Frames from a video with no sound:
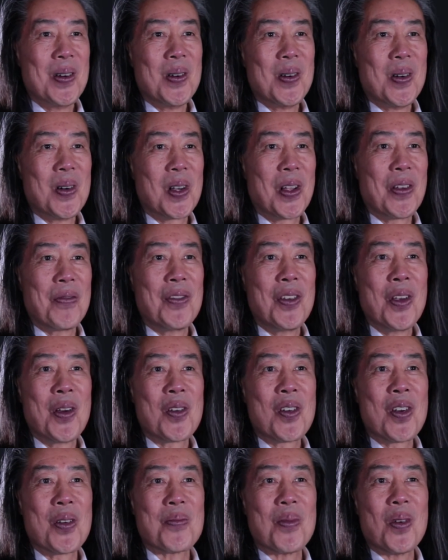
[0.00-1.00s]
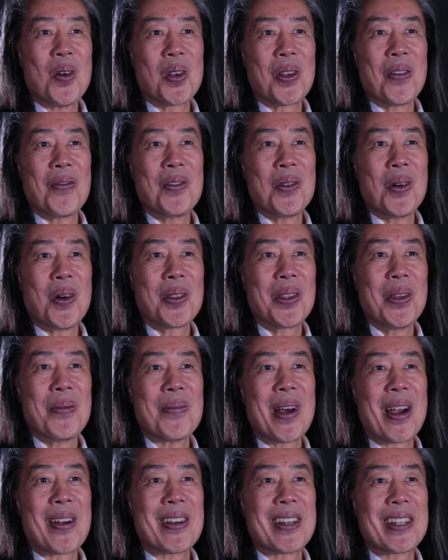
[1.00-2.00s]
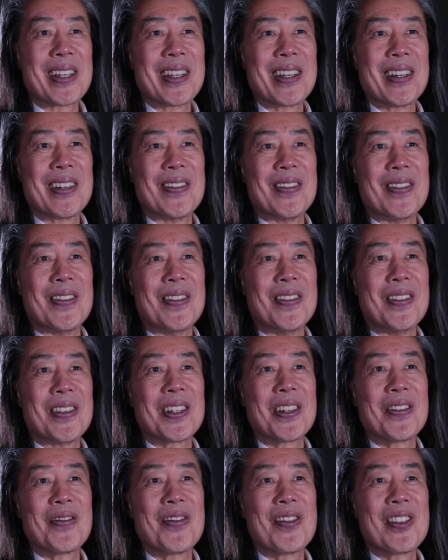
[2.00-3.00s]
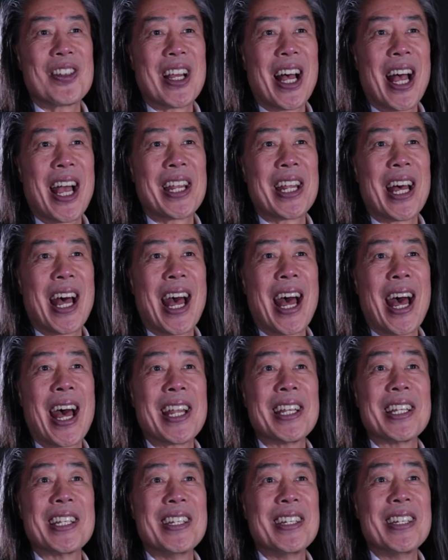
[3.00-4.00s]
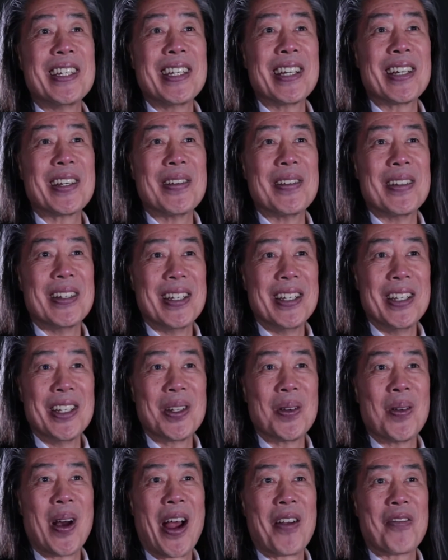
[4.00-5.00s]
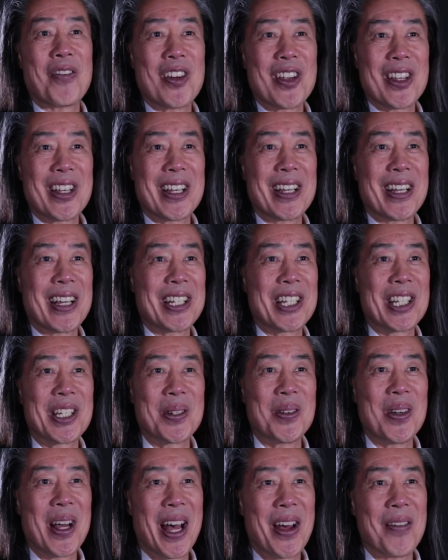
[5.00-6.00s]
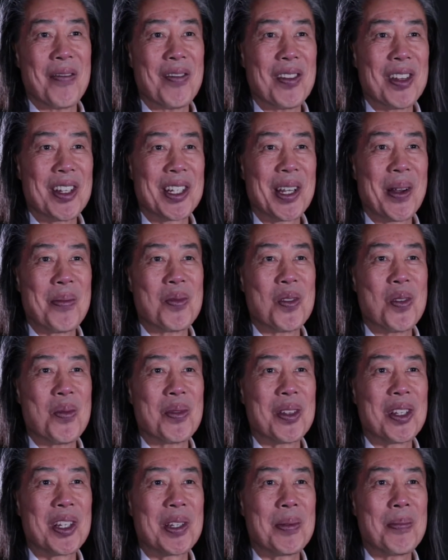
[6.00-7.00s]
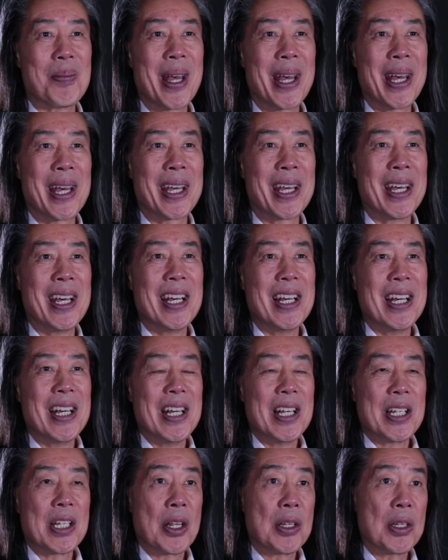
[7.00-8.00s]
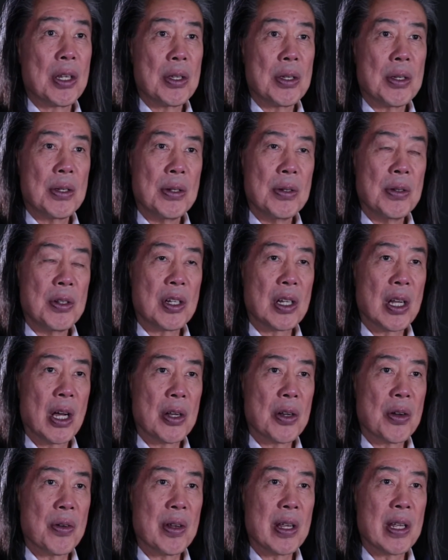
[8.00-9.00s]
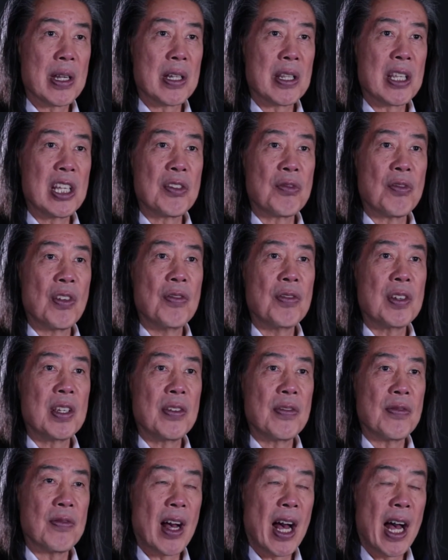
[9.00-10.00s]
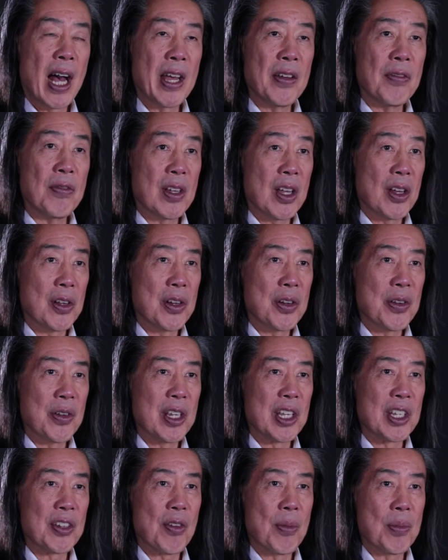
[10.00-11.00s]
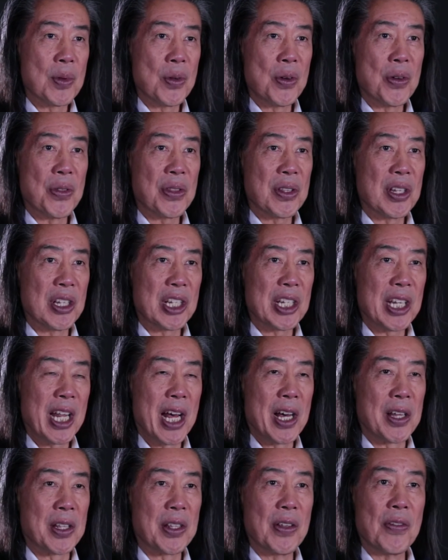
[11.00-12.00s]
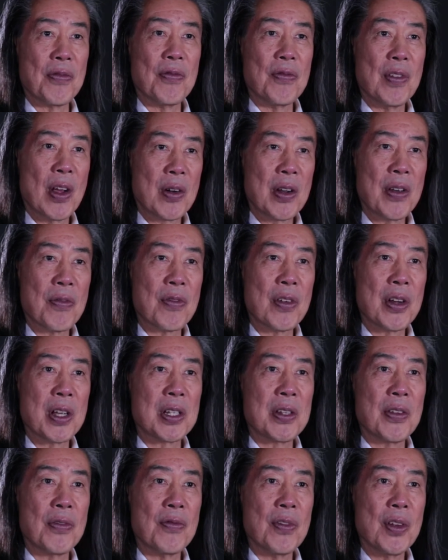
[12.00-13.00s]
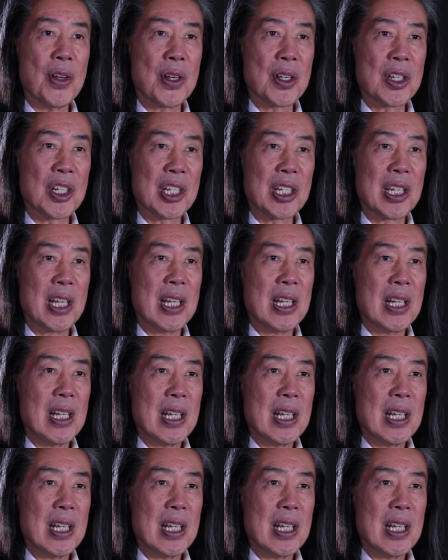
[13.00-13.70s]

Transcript: all of Europe, all of North America, all of China and India into Africa and still have some room to spare. So it's a huge country, and these 55 countries from north to south are very, very diverse.